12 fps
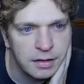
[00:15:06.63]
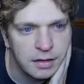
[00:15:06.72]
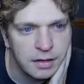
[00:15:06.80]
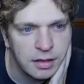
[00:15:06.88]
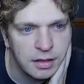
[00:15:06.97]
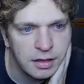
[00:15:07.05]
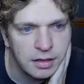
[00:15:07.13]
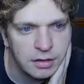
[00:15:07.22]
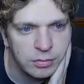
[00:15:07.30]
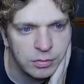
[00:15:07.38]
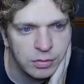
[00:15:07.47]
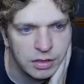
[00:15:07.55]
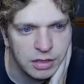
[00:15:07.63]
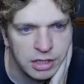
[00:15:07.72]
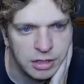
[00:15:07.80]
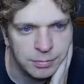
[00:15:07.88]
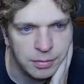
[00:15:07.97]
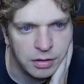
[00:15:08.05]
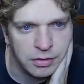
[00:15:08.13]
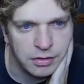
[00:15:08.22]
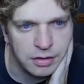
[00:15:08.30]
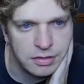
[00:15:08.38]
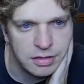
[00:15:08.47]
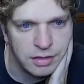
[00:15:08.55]
I think we want to keep all
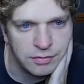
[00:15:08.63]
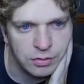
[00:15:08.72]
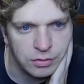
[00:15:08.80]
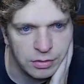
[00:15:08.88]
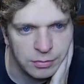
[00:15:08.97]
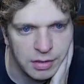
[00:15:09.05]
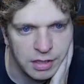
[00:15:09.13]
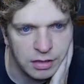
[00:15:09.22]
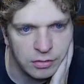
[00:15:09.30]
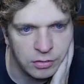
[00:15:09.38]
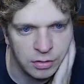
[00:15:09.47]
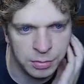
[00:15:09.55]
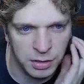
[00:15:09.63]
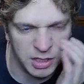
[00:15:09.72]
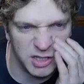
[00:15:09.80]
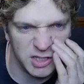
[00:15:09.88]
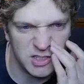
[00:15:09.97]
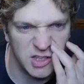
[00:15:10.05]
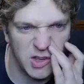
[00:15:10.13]
this, have early plays.